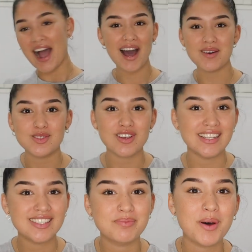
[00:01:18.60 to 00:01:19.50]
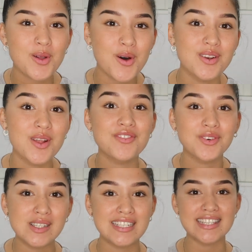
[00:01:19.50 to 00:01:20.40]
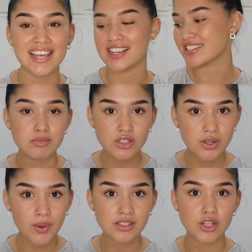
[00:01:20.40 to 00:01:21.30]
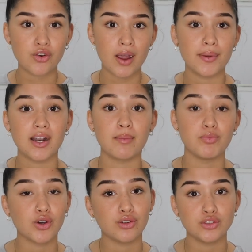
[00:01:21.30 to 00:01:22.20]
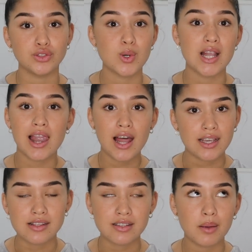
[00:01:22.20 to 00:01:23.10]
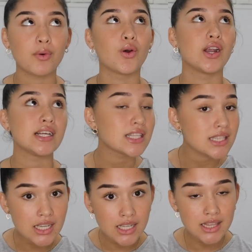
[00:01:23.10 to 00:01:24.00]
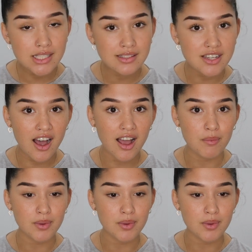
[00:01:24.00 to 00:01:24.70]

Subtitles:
I was right, spot on, 14 things. I'm just going to grab it. I'm not gonna do a lucky dip or anything this time